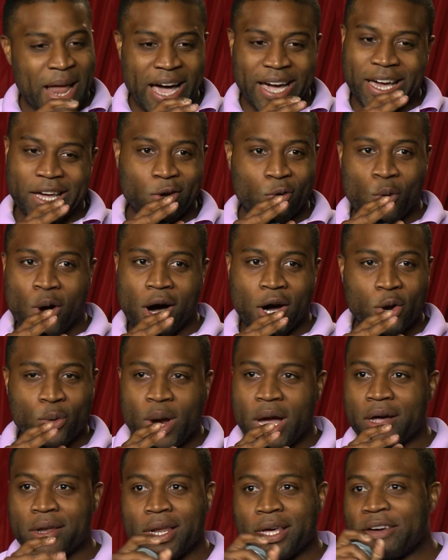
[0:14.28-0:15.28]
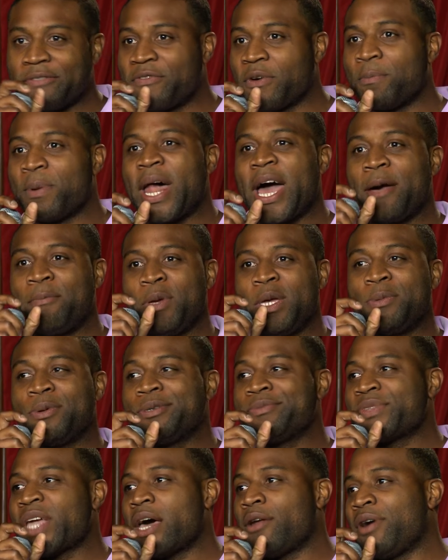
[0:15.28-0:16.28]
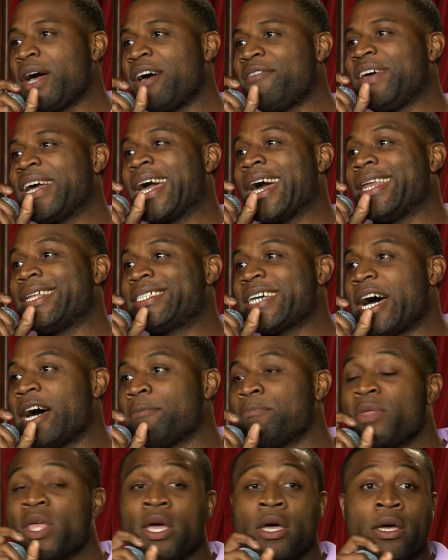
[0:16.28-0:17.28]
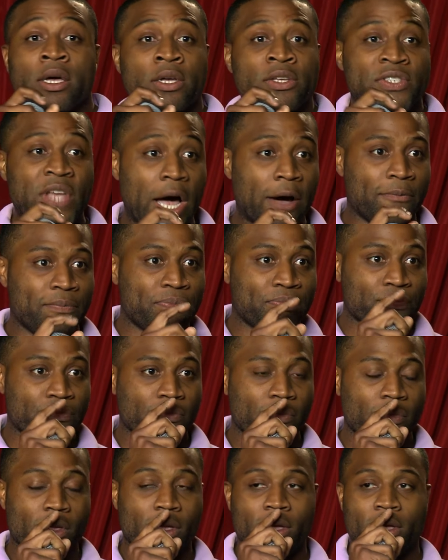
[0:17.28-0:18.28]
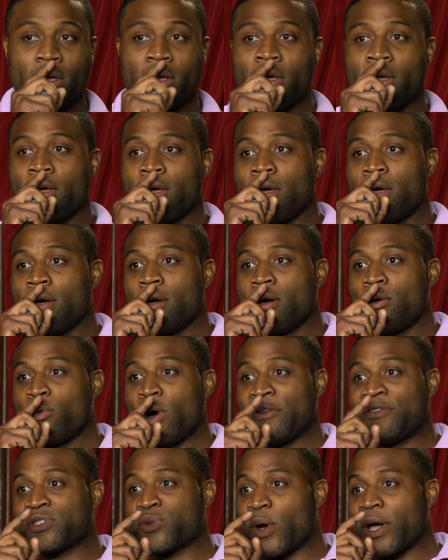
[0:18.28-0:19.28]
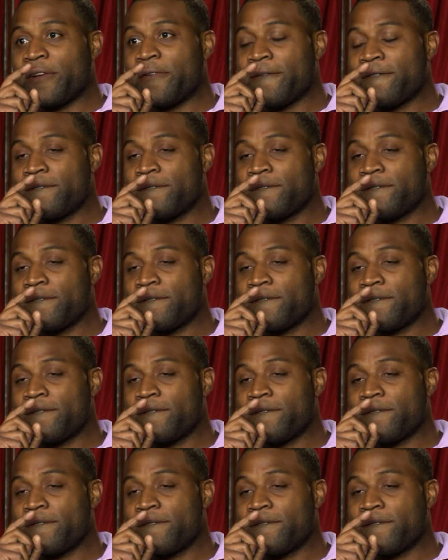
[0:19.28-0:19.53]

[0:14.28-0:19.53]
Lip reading: not gonna walk around looking for black people. I don't have that kind of time. So, wife is white.